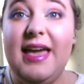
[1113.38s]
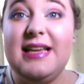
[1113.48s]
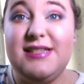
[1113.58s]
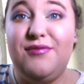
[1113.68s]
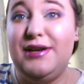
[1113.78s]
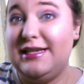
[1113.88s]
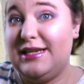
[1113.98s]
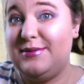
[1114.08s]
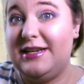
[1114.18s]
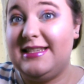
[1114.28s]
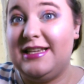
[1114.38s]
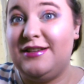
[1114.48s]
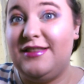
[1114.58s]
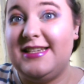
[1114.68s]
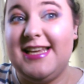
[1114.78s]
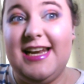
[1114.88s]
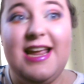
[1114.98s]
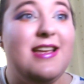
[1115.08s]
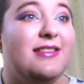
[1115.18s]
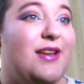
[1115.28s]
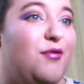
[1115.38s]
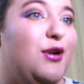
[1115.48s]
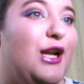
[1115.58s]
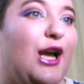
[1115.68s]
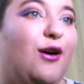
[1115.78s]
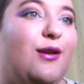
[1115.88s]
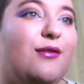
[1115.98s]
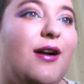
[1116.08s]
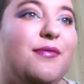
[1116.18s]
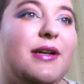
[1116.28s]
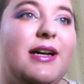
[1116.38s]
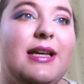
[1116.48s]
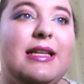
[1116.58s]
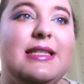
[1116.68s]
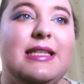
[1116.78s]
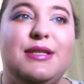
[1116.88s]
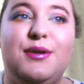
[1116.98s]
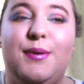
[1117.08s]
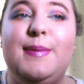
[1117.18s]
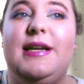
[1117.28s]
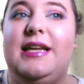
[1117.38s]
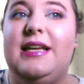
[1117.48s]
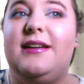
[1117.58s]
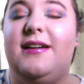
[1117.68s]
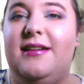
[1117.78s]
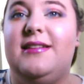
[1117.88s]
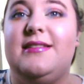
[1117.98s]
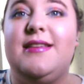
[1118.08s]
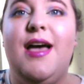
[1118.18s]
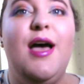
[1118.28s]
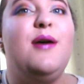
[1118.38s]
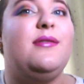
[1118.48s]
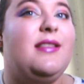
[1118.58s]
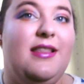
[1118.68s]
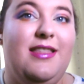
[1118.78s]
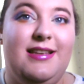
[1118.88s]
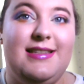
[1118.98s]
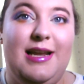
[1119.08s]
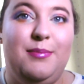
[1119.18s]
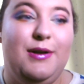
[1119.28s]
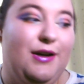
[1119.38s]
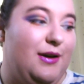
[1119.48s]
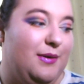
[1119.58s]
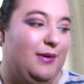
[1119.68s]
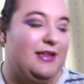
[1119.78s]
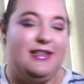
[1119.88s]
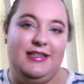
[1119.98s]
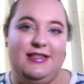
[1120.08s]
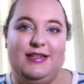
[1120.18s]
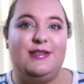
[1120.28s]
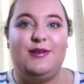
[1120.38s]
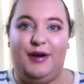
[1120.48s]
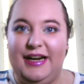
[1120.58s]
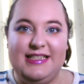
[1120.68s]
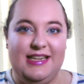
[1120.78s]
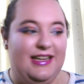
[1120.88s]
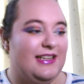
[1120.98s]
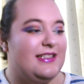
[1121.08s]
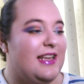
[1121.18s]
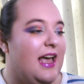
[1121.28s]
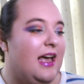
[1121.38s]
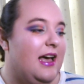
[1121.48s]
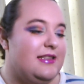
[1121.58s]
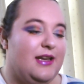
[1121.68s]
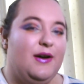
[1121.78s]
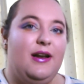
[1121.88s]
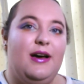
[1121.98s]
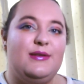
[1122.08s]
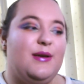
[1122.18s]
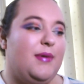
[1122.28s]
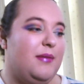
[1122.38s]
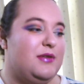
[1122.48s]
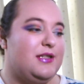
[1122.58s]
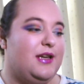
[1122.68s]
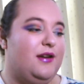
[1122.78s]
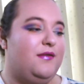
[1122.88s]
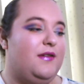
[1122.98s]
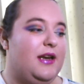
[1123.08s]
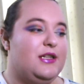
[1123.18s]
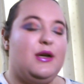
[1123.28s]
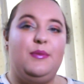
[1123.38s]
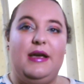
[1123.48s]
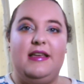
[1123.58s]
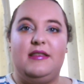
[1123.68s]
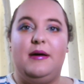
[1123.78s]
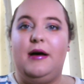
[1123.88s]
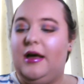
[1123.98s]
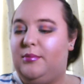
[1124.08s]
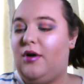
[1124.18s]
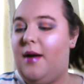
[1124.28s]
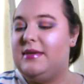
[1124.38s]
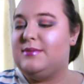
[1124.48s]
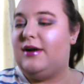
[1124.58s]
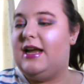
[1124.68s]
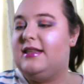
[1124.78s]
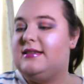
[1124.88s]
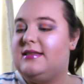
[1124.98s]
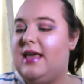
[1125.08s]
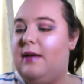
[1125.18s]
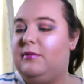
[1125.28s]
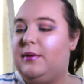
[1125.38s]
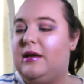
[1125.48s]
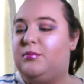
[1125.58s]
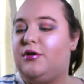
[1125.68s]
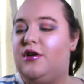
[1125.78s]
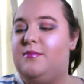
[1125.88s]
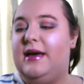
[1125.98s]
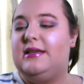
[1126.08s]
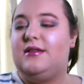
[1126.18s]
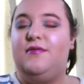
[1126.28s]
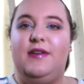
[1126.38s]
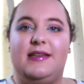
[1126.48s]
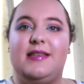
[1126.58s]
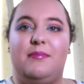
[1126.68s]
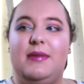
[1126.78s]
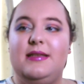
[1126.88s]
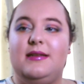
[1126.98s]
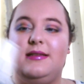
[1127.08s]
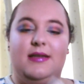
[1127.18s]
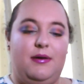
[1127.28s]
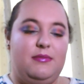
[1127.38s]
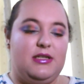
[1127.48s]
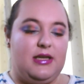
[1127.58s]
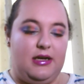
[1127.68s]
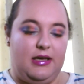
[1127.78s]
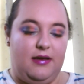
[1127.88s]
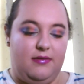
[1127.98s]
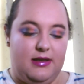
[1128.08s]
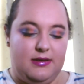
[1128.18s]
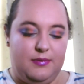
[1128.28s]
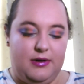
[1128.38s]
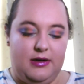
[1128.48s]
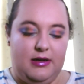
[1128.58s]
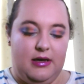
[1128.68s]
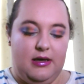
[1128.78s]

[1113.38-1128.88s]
it definitely does what it says on the tin. It is definitely holographic. I can see so many colours within this lip look, which is just craziness. So last up, I'm just going to finish with a primer spray. This is the MUA Pro Base Fixing Mist. So I'm just going to give this one